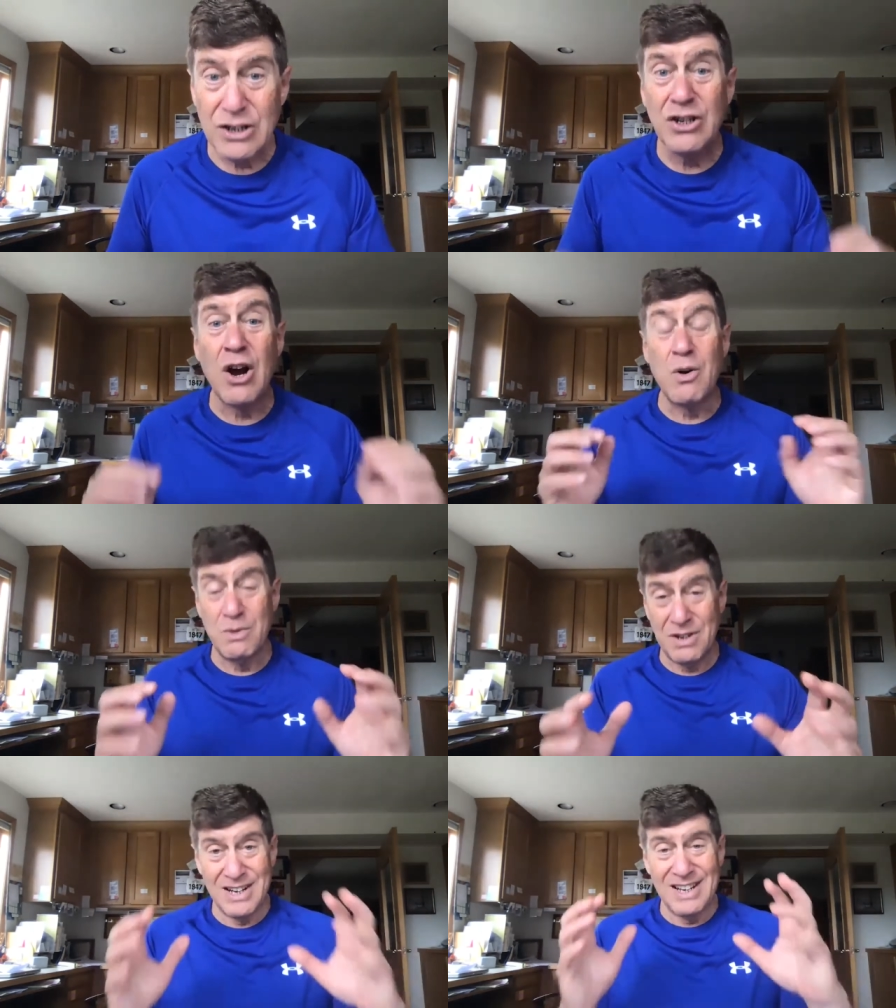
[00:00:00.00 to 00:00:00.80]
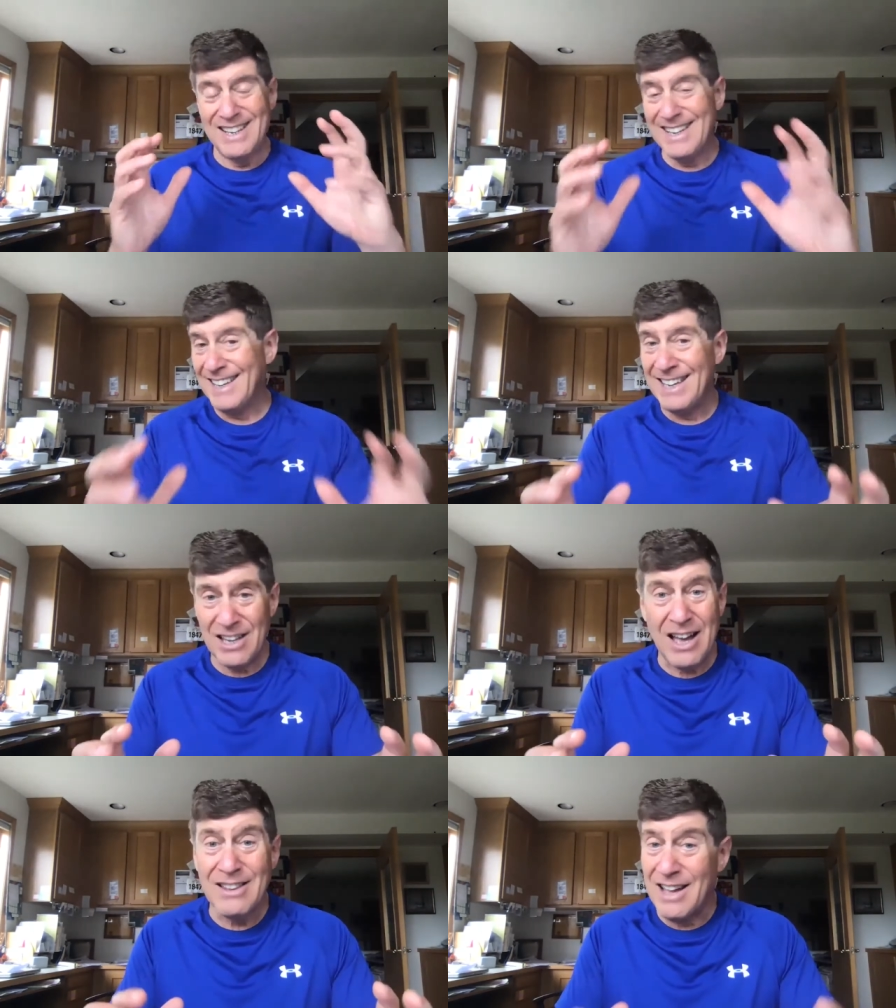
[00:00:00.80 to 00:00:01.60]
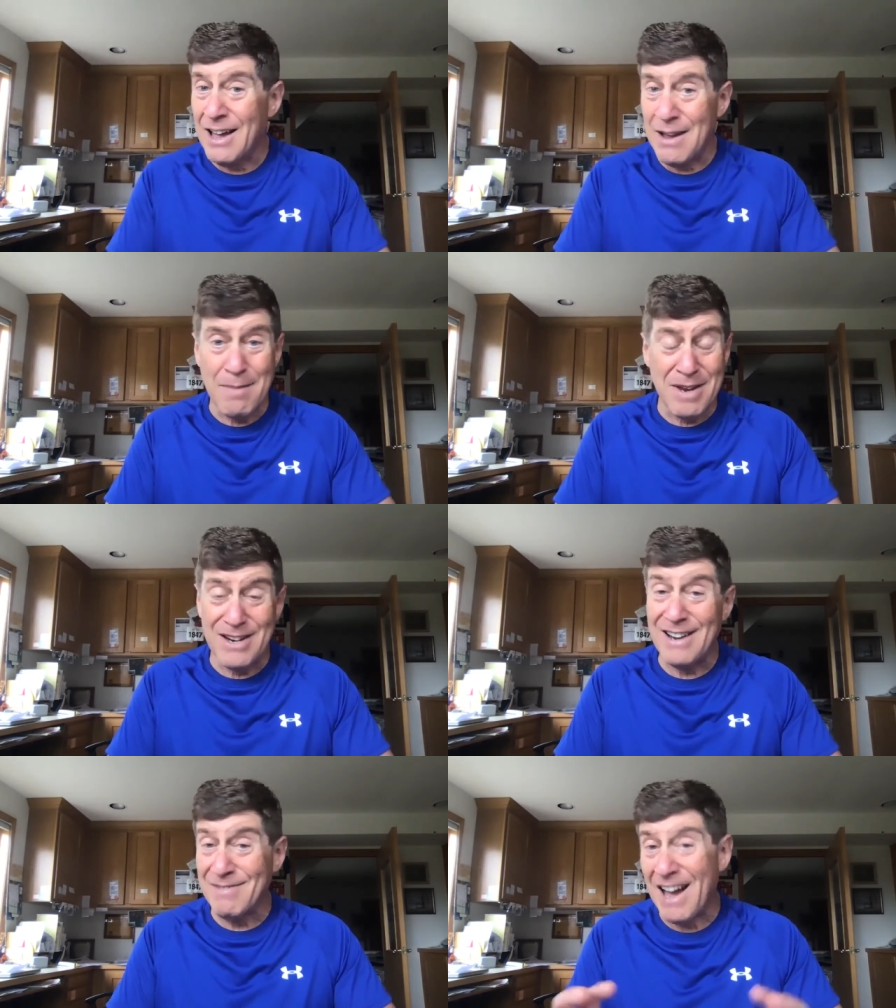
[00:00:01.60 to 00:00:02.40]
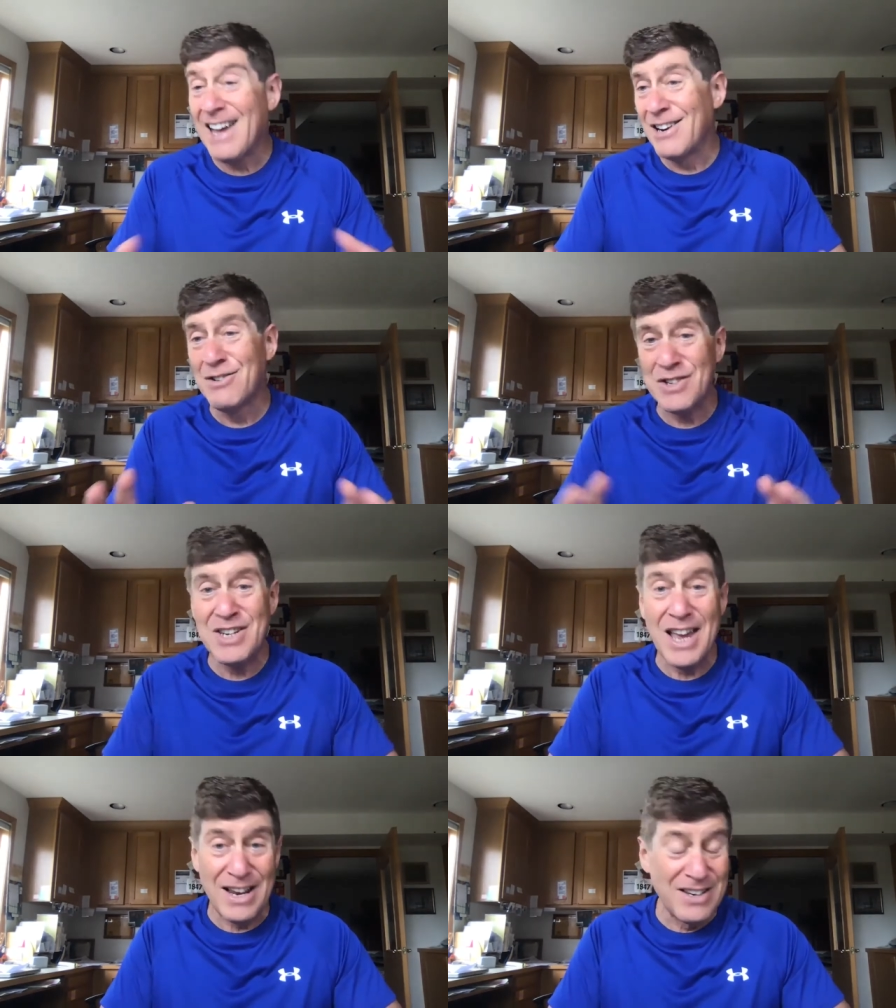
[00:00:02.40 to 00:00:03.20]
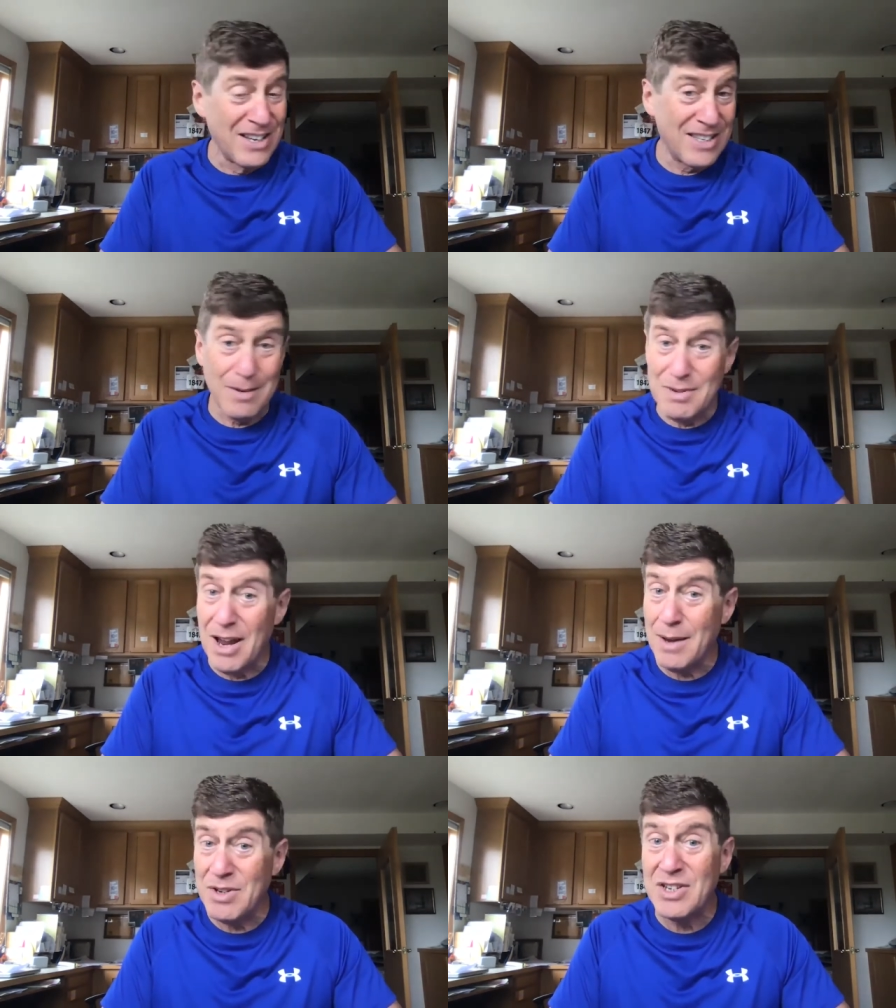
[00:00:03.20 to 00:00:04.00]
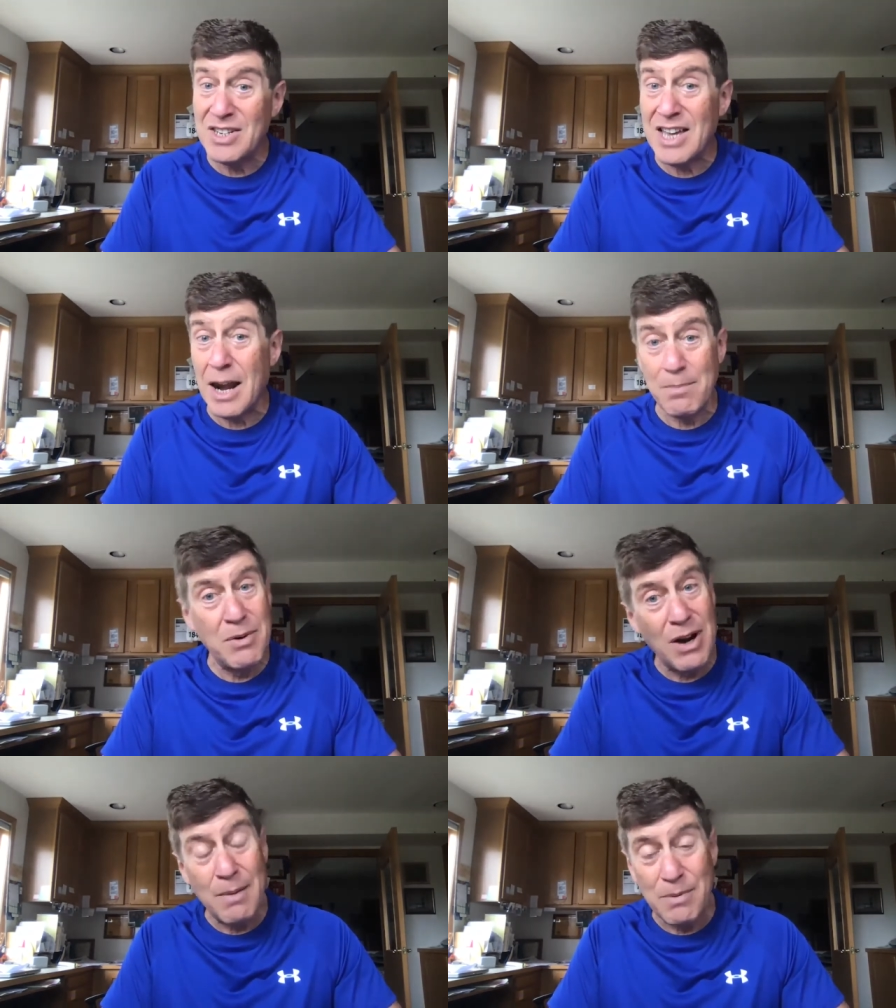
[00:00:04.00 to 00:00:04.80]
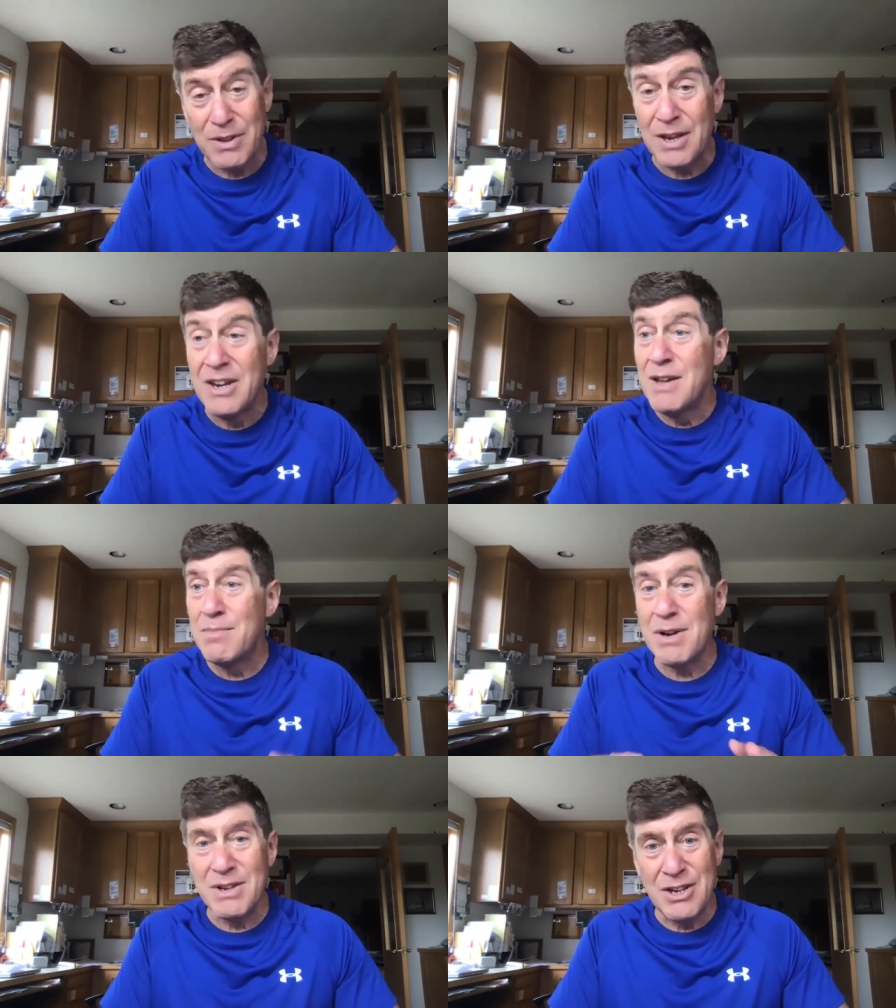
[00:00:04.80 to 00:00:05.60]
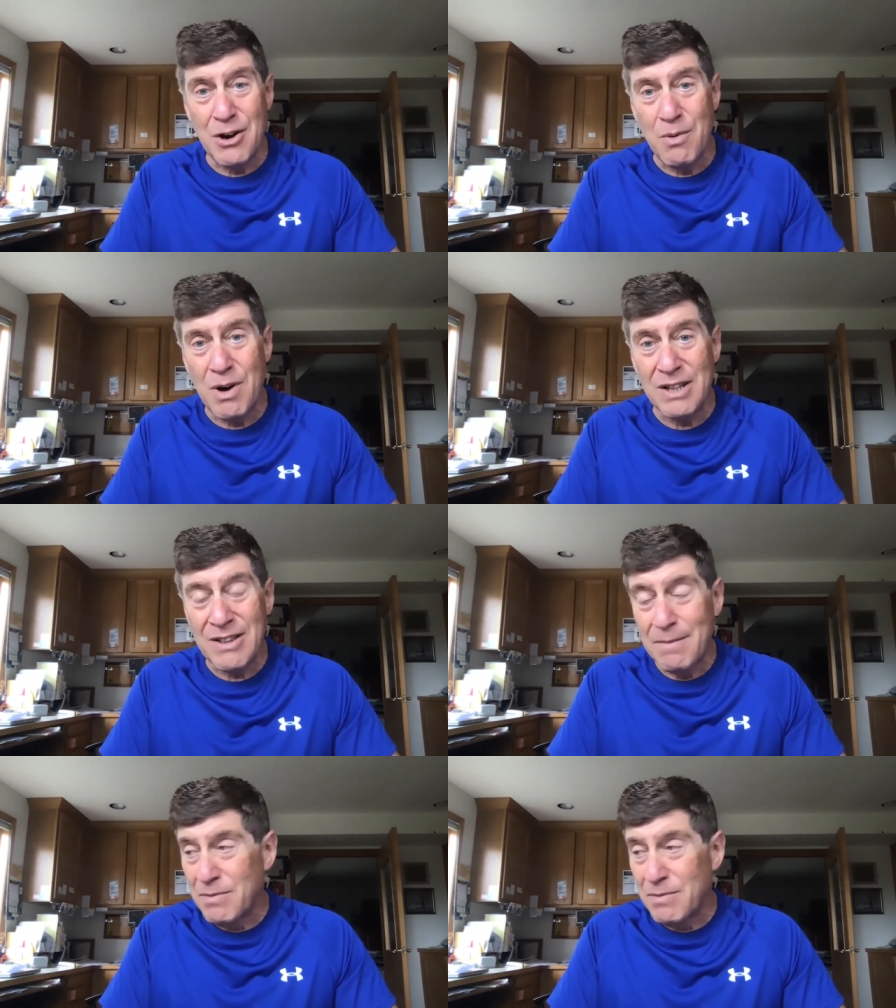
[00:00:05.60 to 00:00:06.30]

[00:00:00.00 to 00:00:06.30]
Don't. Eh, eh, I, I mean, I understand. Sometimes you just got to put up with it. But you know what?